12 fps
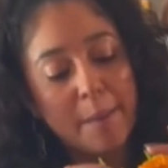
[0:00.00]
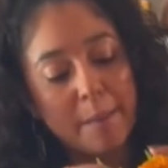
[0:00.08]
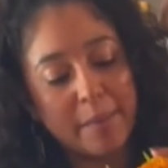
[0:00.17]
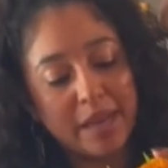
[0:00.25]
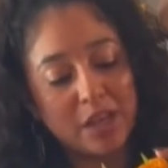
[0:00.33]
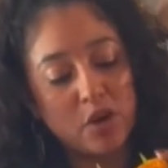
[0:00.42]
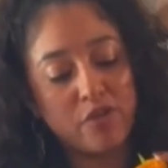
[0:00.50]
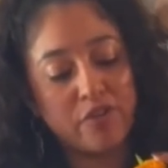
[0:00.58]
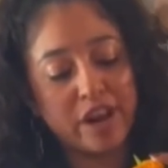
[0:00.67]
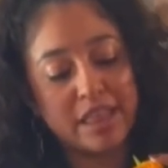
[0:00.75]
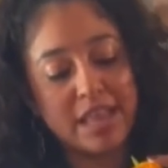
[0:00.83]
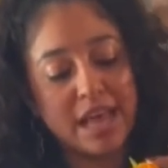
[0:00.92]
mini
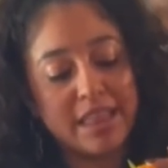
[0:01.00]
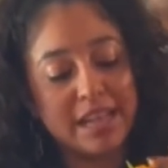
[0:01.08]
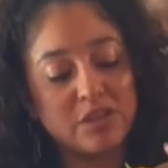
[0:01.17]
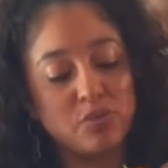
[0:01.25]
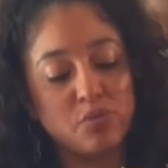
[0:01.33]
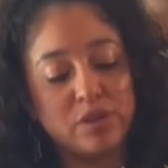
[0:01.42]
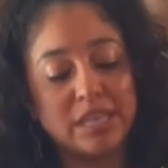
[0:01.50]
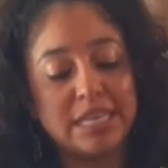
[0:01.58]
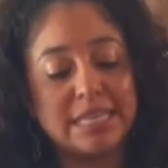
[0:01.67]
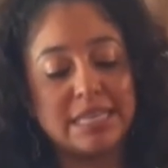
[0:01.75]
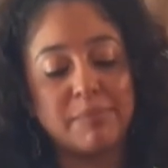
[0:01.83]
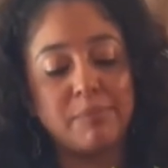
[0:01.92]
ofrenda that's really
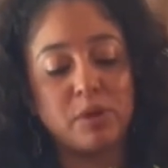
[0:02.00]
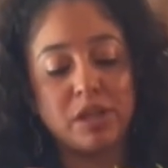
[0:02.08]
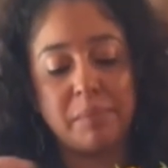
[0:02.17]
simple